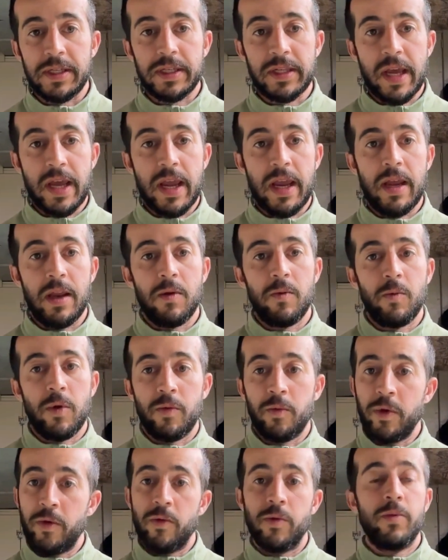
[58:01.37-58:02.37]
state,
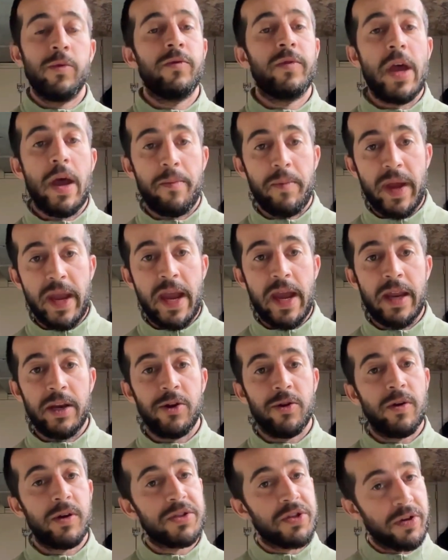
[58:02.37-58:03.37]
when we remove that band,
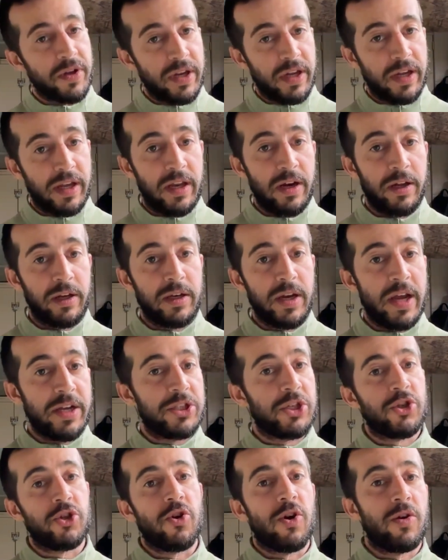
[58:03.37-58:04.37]
you're also going to get a nice
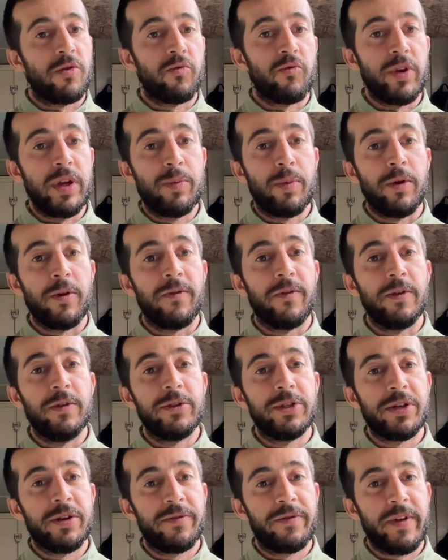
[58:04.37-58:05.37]
strong
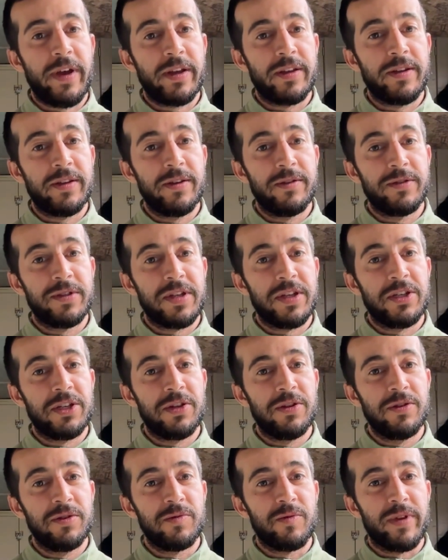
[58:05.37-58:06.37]
reperfusion effect to those
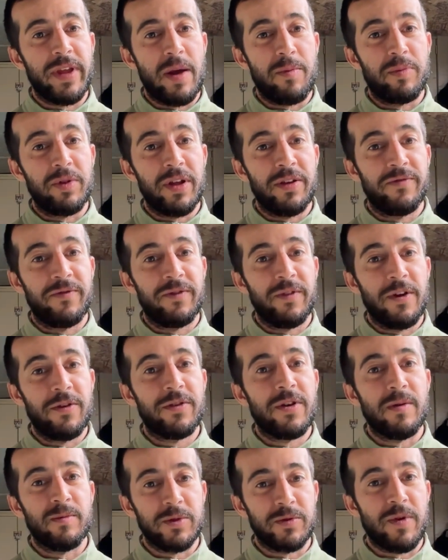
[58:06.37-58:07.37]
tissues where that blood flow
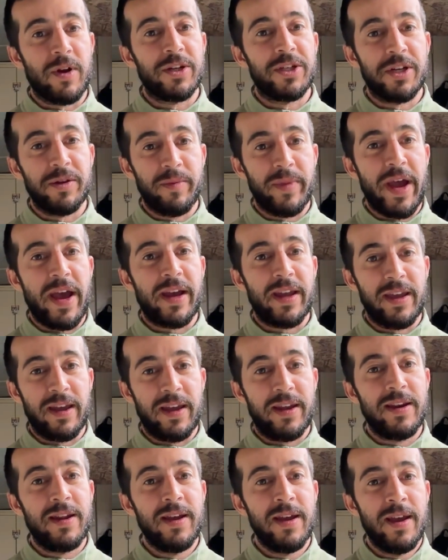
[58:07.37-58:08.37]
comes rushing back
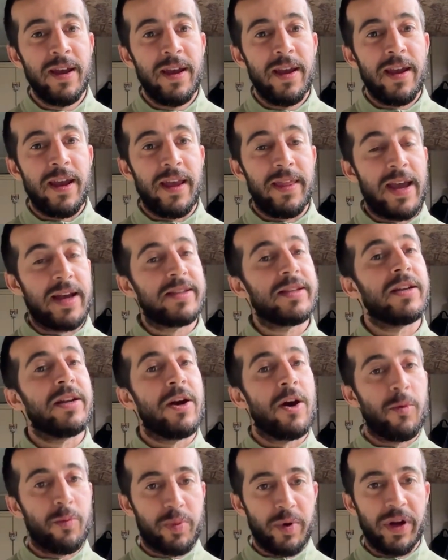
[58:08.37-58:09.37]
in. And that's going to
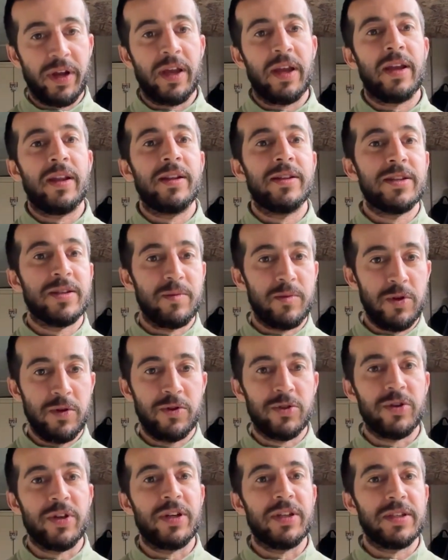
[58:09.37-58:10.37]
help bring in some
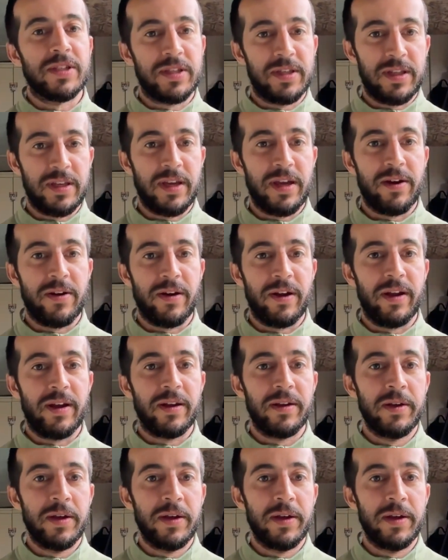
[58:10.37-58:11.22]
nutrients to the area.